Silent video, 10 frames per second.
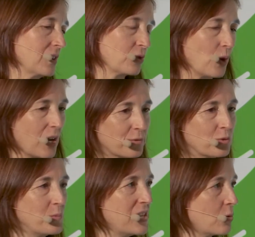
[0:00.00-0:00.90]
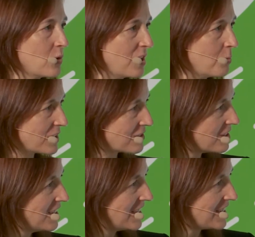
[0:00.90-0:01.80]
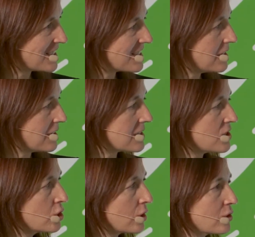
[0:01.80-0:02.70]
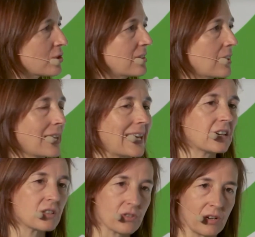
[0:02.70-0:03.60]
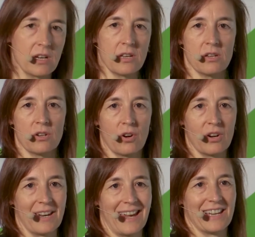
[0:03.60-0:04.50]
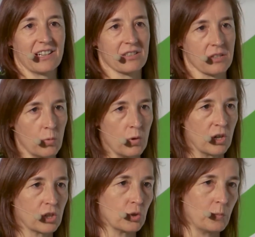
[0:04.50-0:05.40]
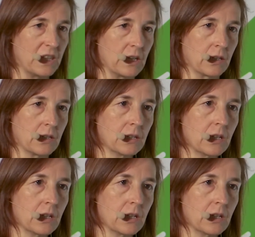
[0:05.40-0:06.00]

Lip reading: Well, you have to be aware, but it's not an extra layer or an extra work to be done.